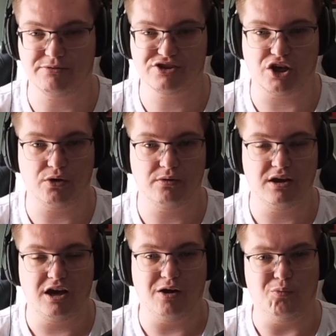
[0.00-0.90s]
So,
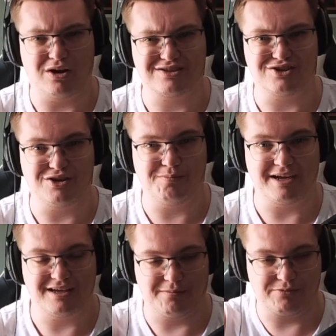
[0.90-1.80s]
what do you
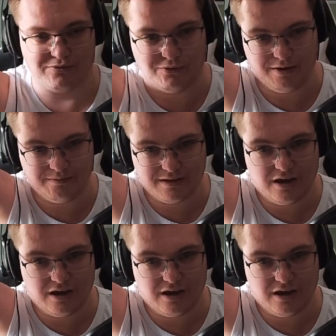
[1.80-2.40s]
pickups for it?